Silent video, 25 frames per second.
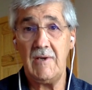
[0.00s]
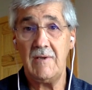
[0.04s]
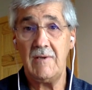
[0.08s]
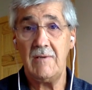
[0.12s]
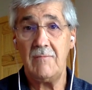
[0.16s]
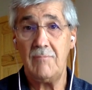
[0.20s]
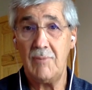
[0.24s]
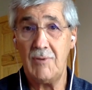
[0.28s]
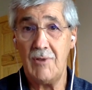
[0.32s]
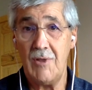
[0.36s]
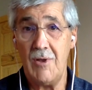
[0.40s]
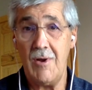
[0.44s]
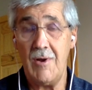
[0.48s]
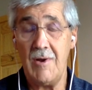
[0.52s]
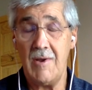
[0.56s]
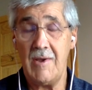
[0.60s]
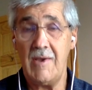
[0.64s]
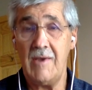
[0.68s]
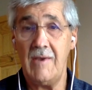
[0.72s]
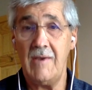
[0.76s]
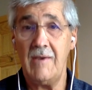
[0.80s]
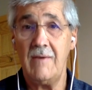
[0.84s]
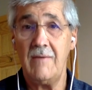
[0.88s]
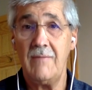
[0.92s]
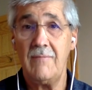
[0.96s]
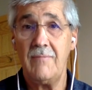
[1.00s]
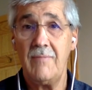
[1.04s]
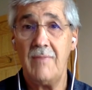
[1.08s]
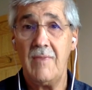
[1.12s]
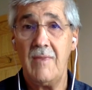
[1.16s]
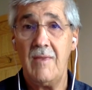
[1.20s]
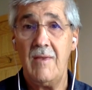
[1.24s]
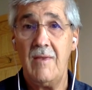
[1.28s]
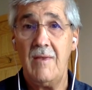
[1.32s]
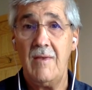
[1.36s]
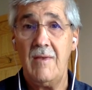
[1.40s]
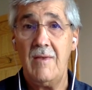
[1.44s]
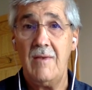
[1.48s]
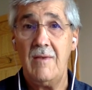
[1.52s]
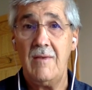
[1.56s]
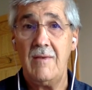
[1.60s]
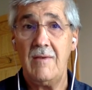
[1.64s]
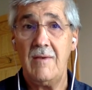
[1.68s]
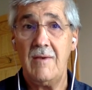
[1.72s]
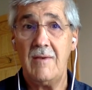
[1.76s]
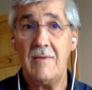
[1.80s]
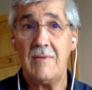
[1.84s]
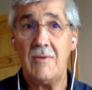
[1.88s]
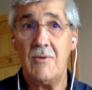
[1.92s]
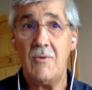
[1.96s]
belonging, yet
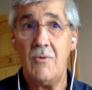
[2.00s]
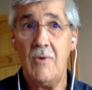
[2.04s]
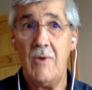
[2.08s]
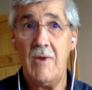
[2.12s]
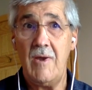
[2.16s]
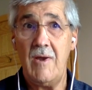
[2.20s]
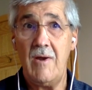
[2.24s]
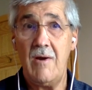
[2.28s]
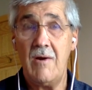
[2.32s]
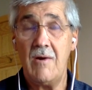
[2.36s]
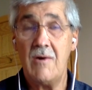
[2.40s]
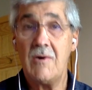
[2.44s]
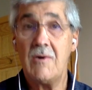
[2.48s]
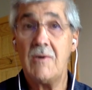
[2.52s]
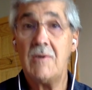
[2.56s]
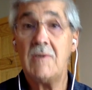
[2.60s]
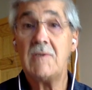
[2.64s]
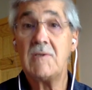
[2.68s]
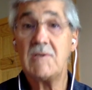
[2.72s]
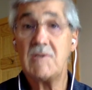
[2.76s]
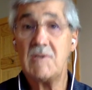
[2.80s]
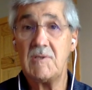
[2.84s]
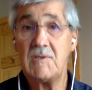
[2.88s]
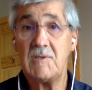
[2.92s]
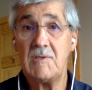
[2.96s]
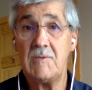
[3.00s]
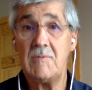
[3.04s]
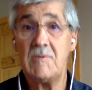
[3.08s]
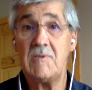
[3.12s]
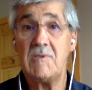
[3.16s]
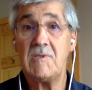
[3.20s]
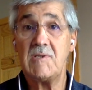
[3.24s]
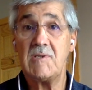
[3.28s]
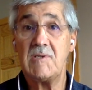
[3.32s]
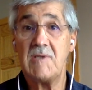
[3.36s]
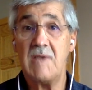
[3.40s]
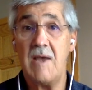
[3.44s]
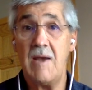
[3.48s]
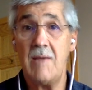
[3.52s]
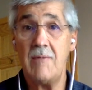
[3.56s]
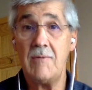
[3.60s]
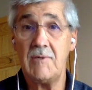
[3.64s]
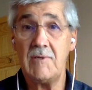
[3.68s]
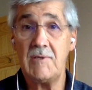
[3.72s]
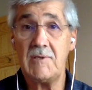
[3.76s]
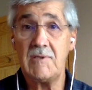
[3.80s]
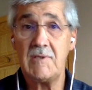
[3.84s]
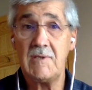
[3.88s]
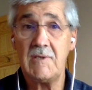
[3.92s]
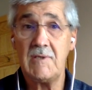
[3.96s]
the way our current system is
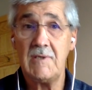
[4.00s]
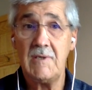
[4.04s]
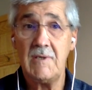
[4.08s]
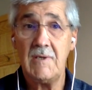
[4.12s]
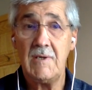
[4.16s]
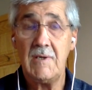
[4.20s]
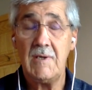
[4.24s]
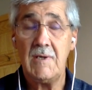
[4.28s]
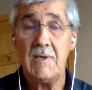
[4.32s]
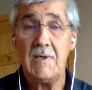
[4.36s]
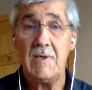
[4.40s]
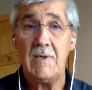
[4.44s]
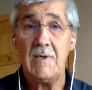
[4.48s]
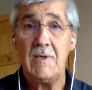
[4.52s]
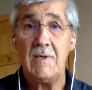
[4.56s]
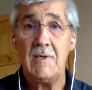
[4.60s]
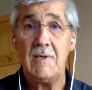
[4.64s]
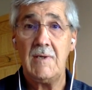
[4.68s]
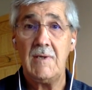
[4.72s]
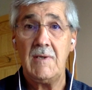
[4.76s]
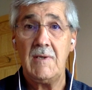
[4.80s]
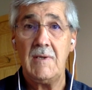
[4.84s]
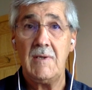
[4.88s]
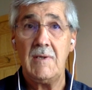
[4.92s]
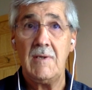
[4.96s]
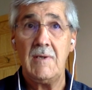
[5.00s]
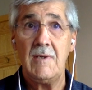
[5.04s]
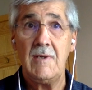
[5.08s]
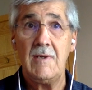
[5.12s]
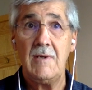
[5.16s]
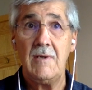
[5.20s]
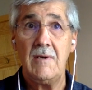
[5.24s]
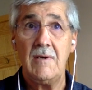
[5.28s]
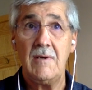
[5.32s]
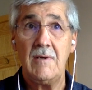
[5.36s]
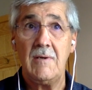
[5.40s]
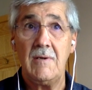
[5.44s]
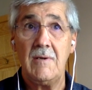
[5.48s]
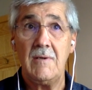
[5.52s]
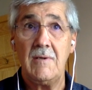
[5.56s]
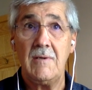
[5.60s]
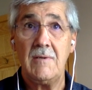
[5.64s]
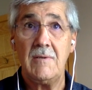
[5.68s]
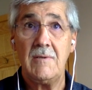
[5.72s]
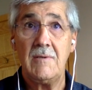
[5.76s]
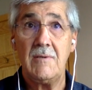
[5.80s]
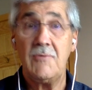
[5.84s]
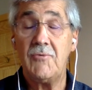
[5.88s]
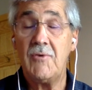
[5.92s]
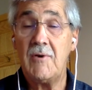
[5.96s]
established, the
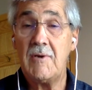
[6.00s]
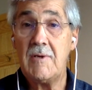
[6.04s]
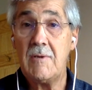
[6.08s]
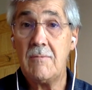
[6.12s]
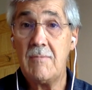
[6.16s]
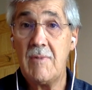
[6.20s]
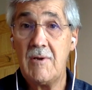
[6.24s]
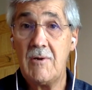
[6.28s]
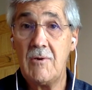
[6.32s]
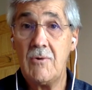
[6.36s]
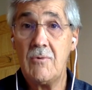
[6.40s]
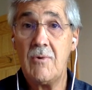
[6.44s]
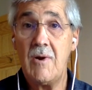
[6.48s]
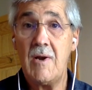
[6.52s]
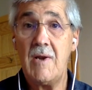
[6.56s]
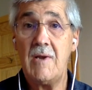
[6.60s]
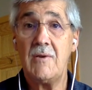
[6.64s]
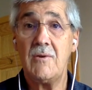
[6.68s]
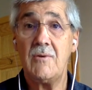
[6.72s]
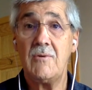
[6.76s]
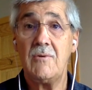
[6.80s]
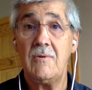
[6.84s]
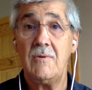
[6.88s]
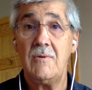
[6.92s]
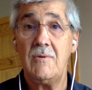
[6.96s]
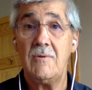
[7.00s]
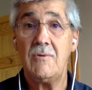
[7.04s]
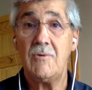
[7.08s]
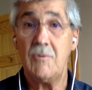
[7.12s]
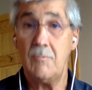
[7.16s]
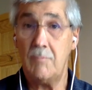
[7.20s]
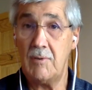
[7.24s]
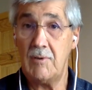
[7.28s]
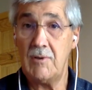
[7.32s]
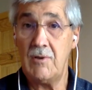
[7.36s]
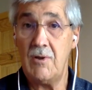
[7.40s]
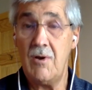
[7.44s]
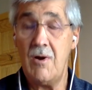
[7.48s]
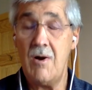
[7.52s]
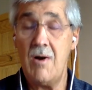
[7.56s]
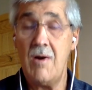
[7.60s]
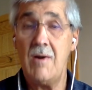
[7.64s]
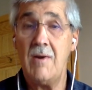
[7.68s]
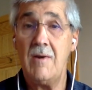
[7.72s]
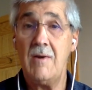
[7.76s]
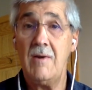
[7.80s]
fundamental right to belong